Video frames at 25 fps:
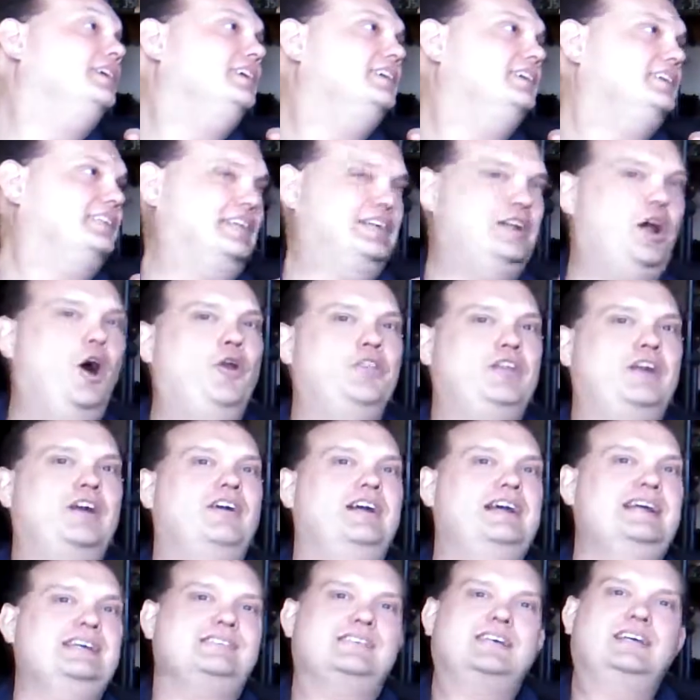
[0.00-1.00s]
You know
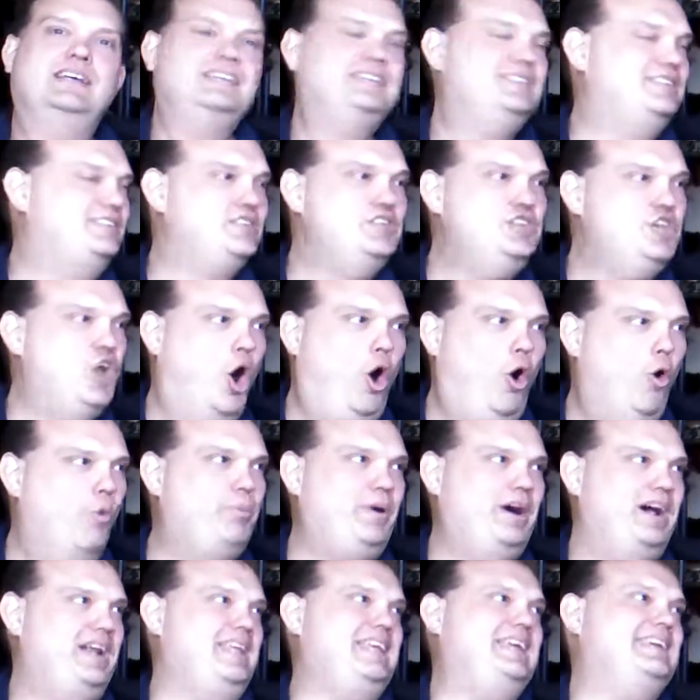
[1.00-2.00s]
there is.
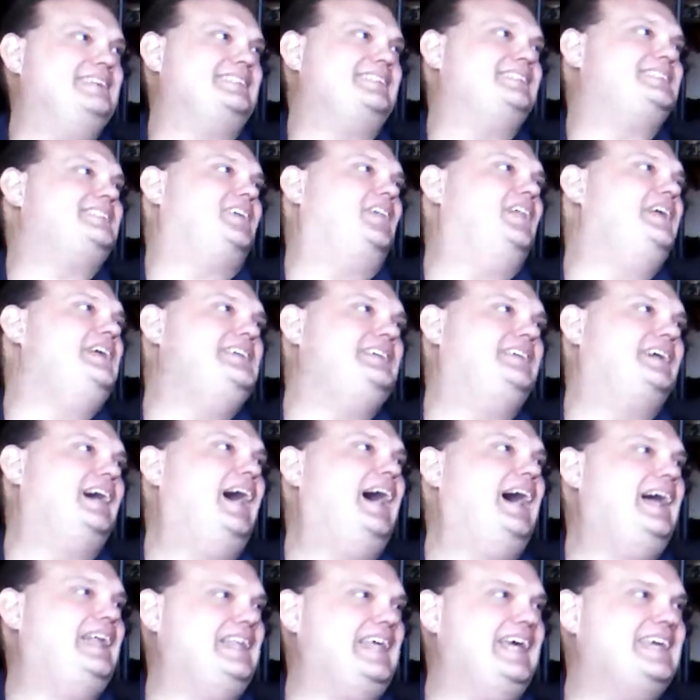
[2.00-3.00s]
Nobody is as clean
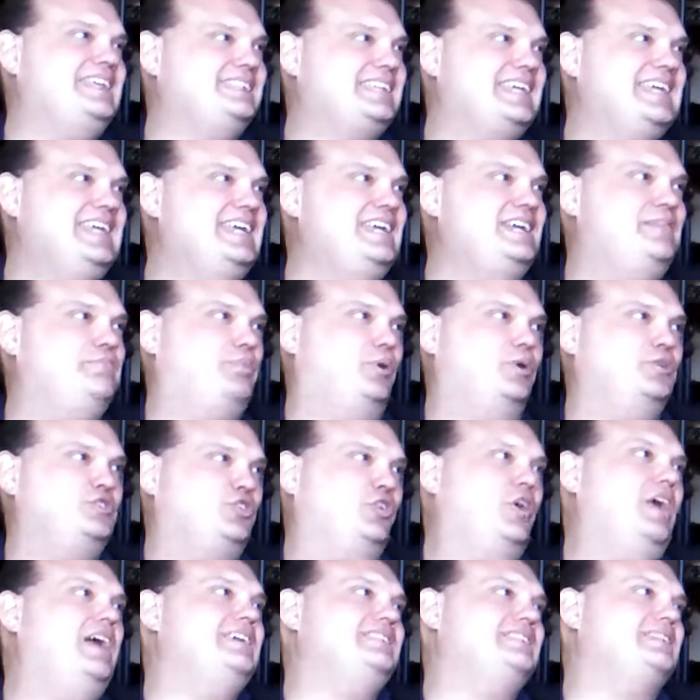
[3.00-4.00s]
cut as he
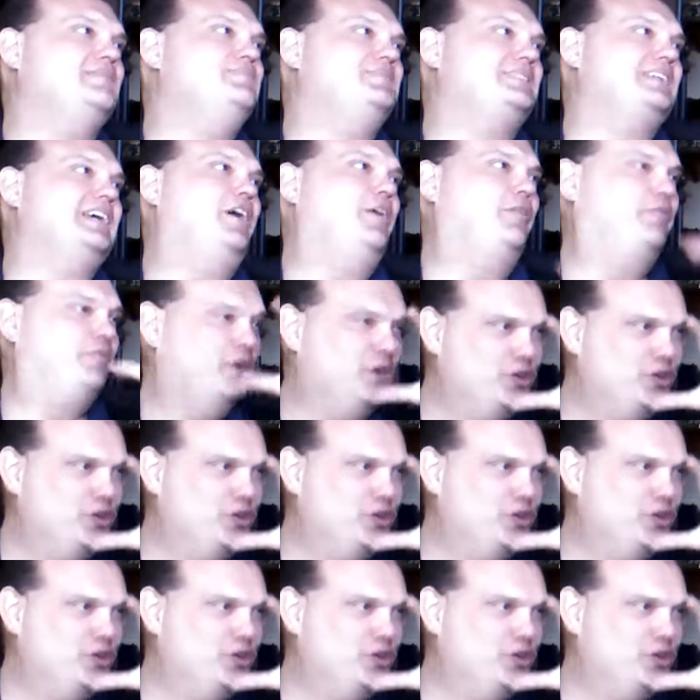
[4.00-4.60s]
portrays himself.